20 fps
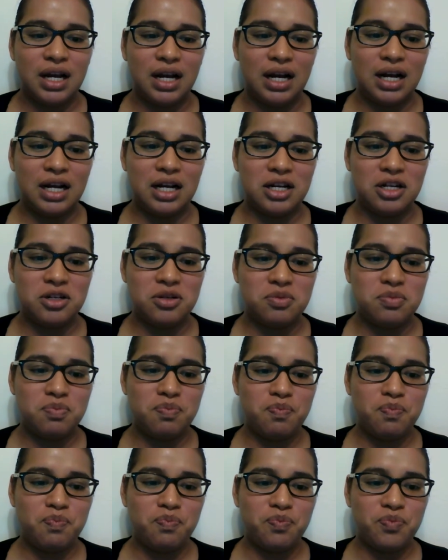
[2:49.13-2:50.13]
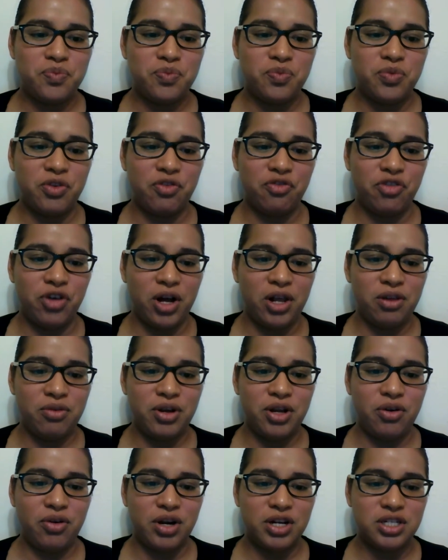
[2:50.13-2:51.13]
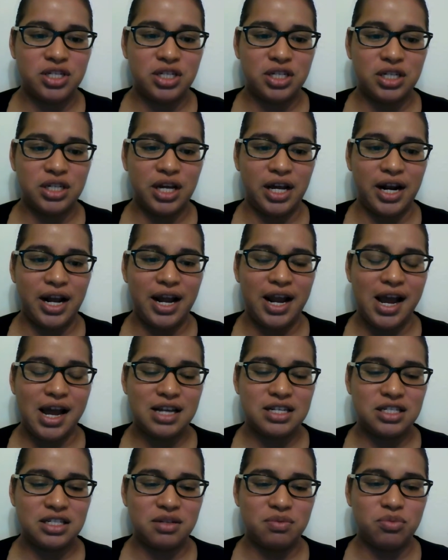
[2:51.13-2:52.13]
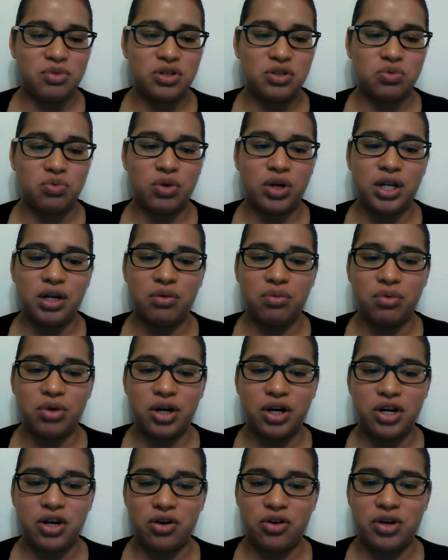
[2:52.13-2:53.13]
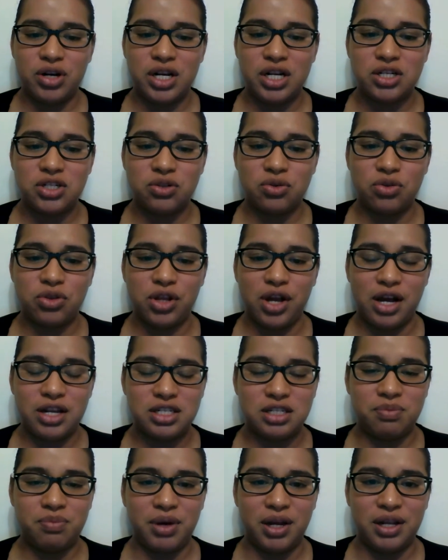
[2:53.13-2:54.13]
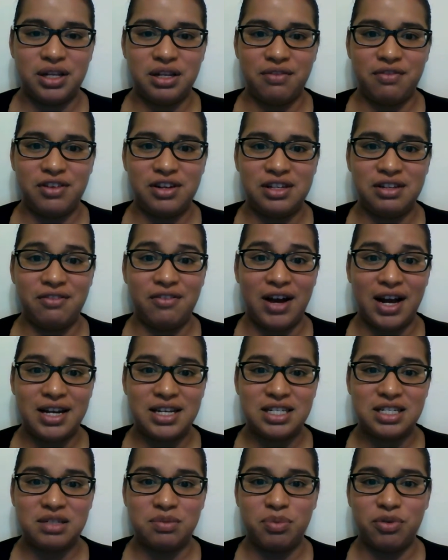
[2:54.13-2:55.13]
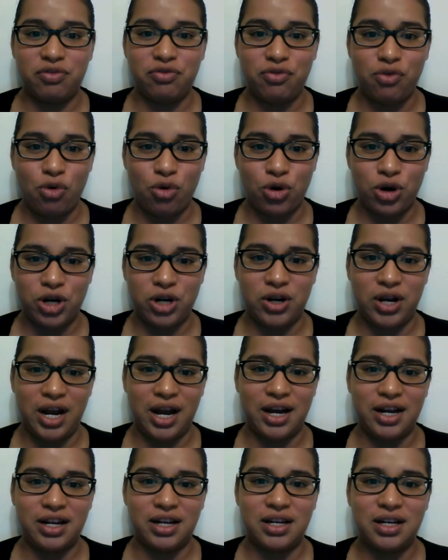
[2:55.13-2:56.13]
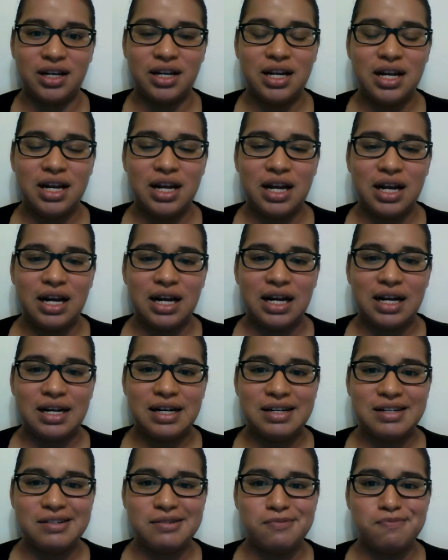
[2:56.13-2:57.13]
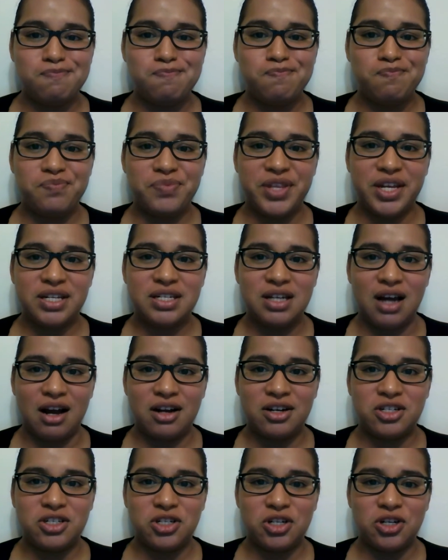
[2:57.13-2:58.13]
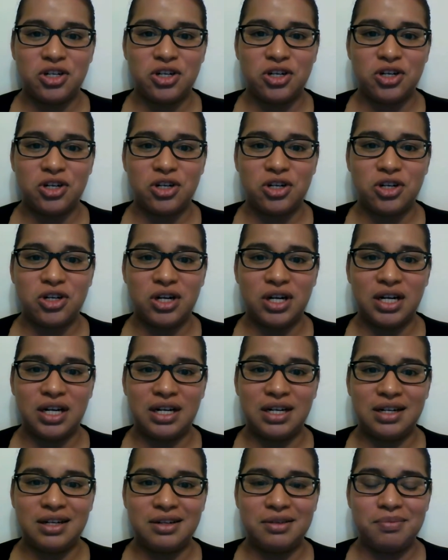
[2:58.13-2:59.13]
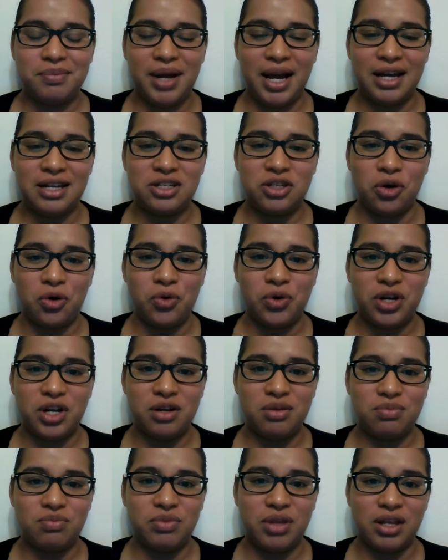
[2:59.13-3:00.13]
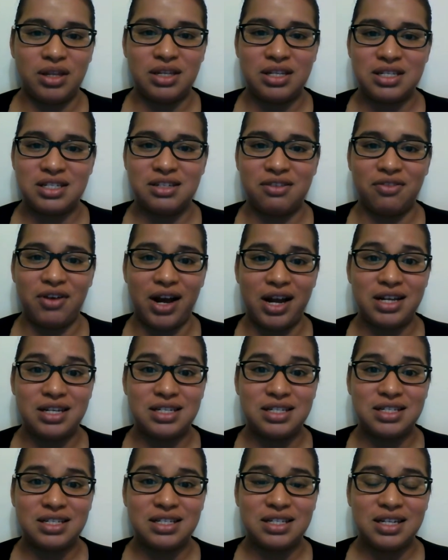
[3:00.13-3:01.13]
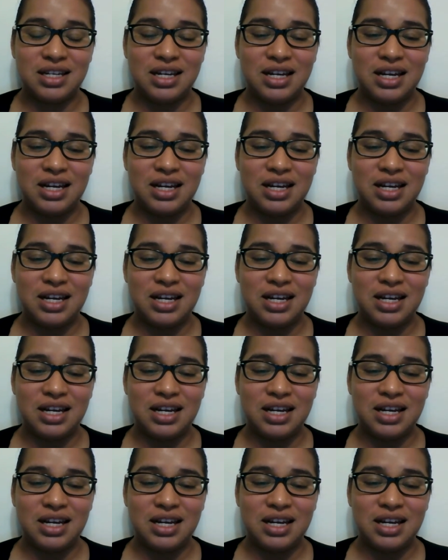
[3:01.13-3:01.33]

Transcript: Um, the following question that I asked him was, what were your initial thoughts about the device before you had it? The doctor had told him that this device